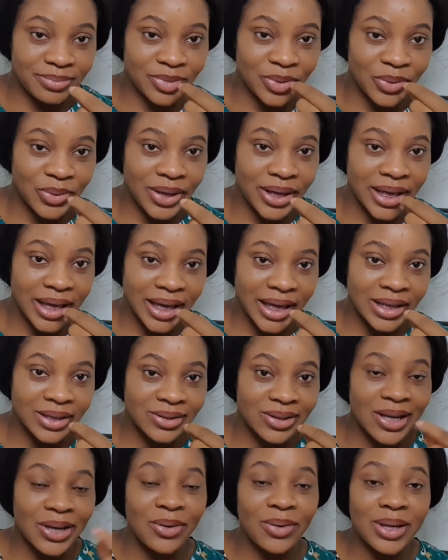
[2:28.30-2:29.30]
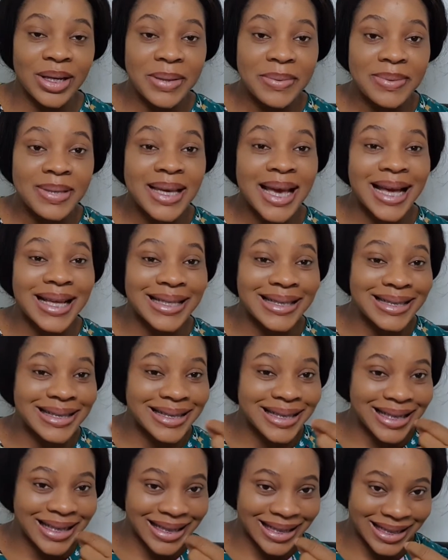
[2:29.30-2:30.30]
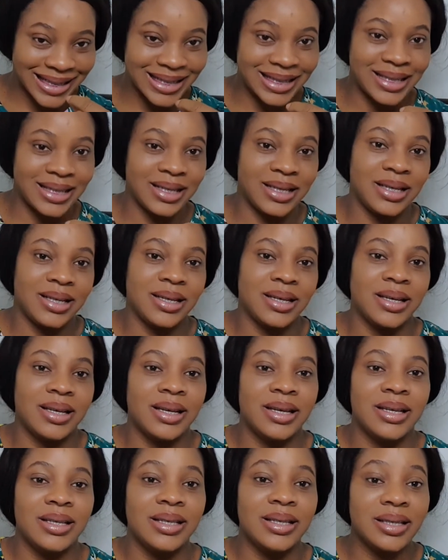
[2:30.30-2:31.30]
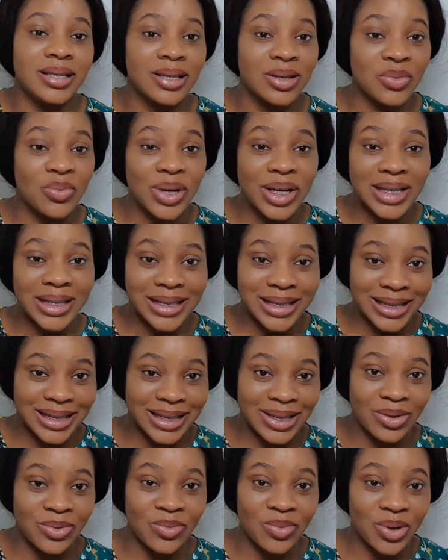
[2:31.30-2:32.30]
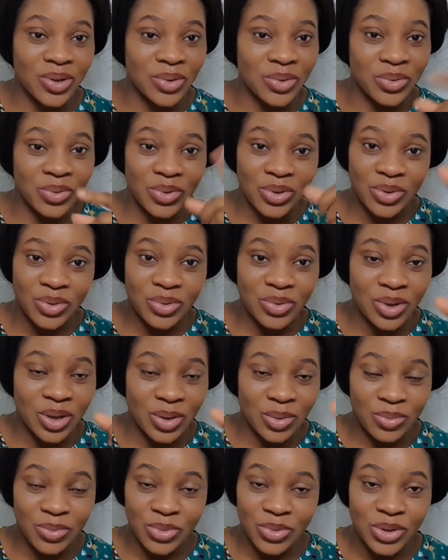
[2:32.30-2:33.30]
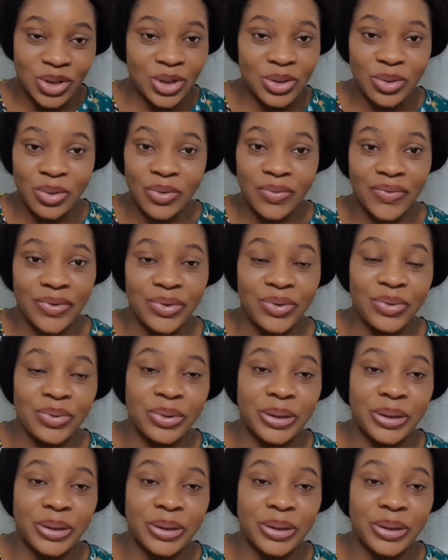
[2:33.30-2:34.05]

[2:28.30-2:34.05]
here, so your lips can sync the same way it sync when you're doing TikTok video.